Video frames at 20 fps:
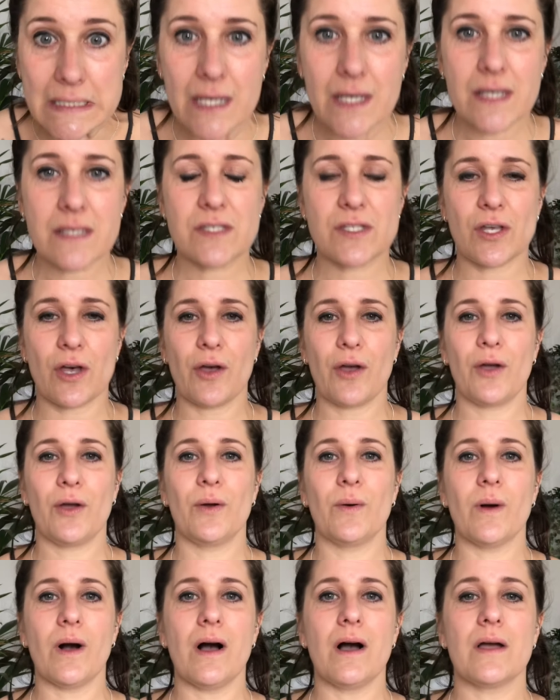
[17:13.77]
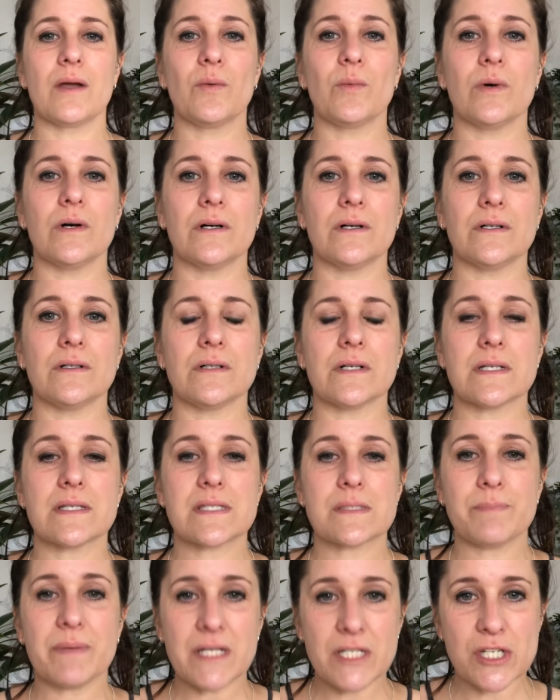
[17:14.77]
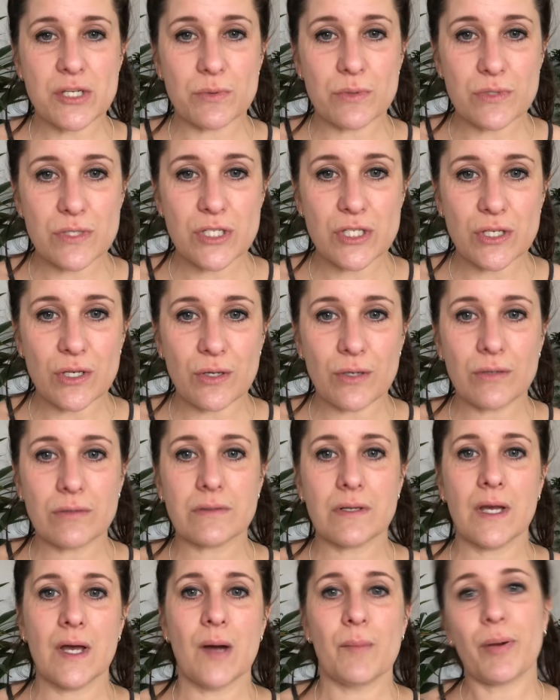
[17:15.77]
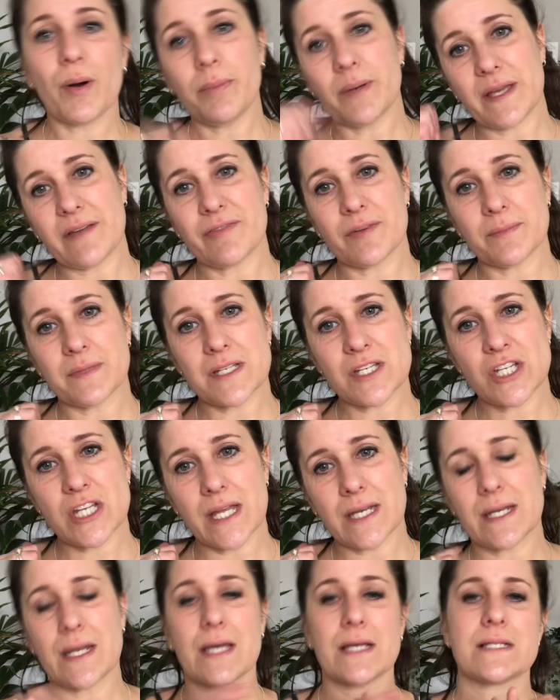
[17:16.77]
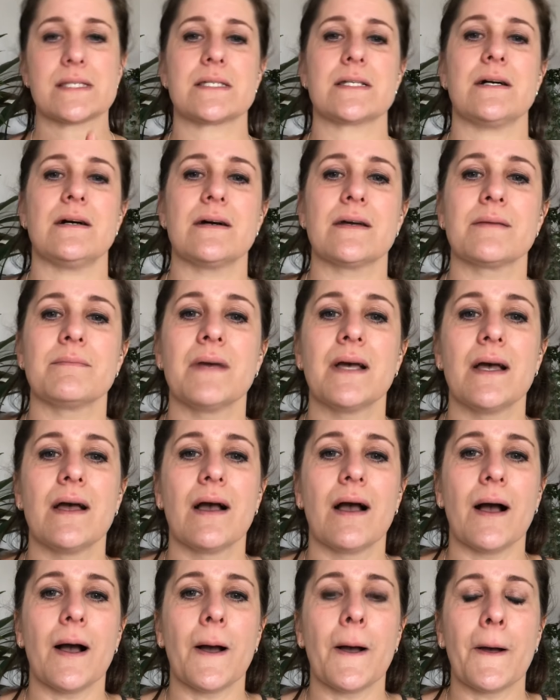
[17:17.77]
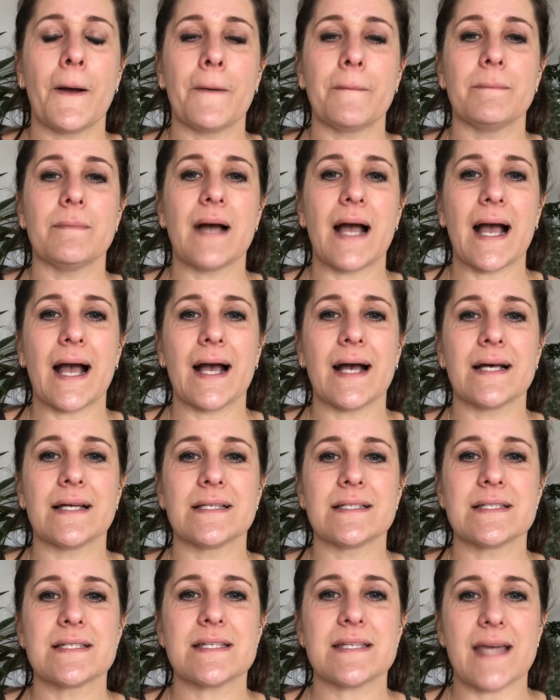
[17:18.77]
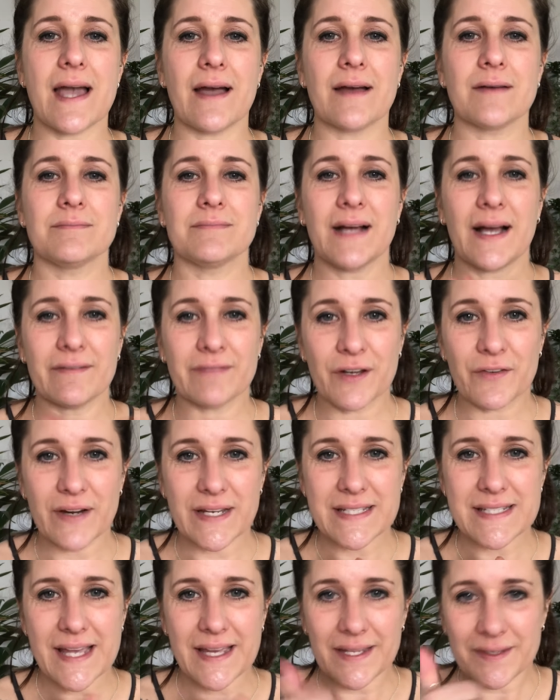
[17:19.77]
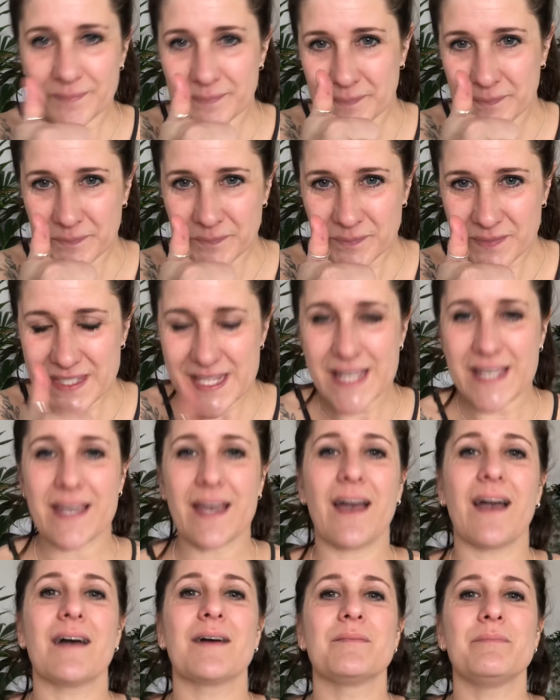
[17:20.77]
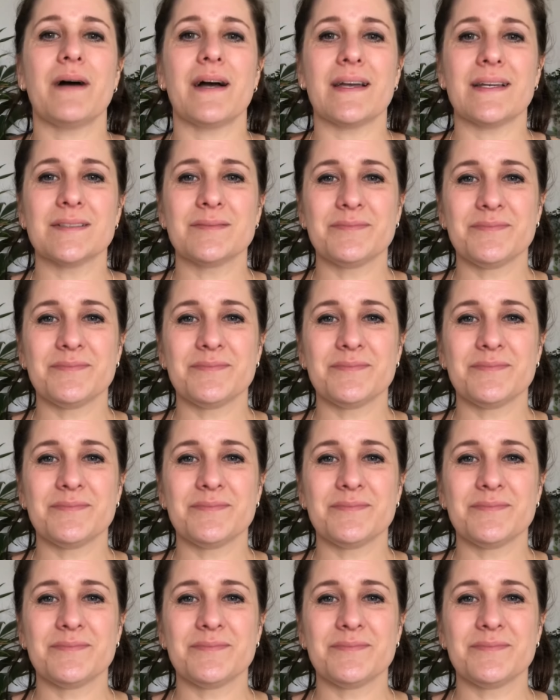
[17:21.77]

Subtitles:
So I will speak to you all soon, probably from the shed next time. And yeah, have a great day. Take care. Bye.